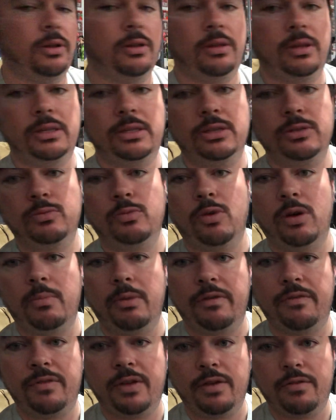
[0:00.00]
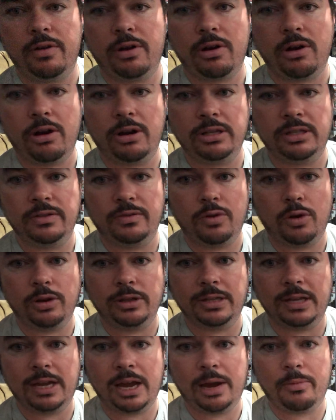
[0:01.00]
but this is one of my favorite cards of
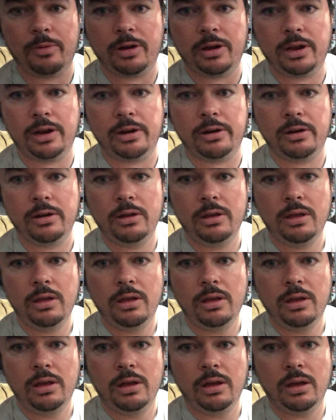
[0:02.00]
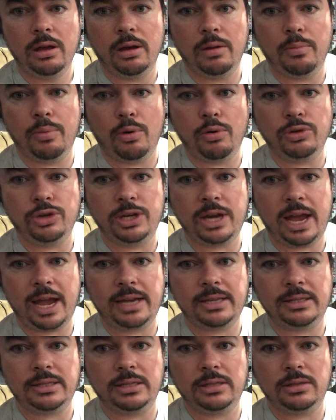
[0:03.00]
all time right here. A Bo
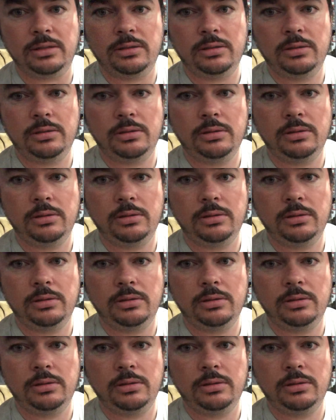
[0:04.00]
Jackson.